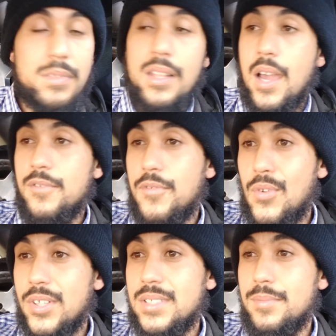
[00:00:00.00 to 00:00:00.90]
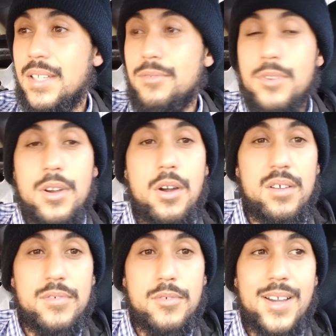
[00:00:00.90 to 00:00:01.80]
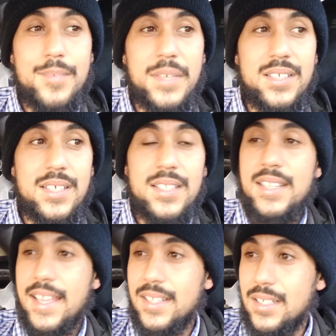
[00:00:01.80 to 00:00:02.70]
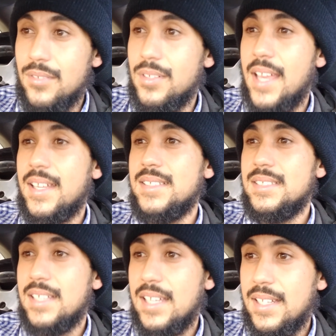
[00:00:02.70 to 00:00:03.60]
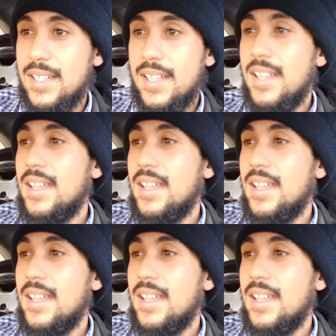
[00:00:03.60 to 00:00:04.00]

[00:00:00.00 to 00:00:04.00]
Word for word: law enforcement were overwhelmingly negative. Like I said,